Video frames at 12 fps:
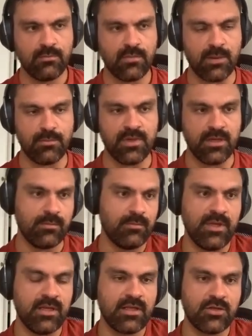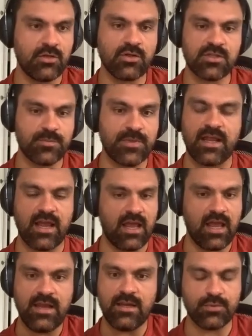might mean that you don't spend
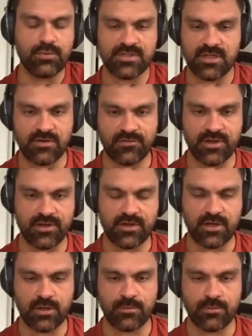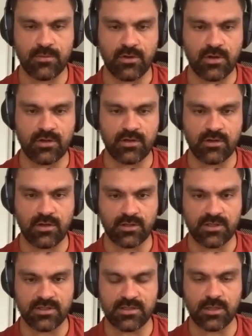80% of your income
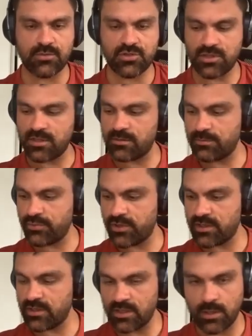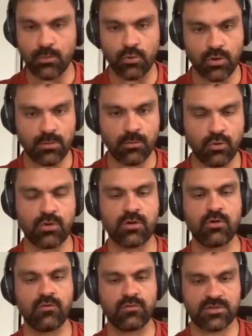on consumption, but more and
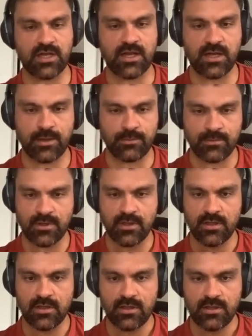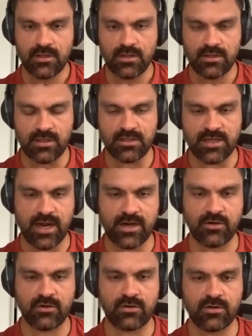more over time, the
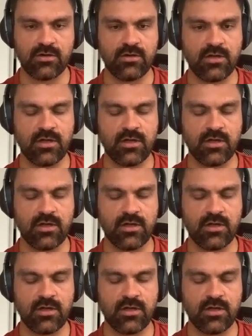entire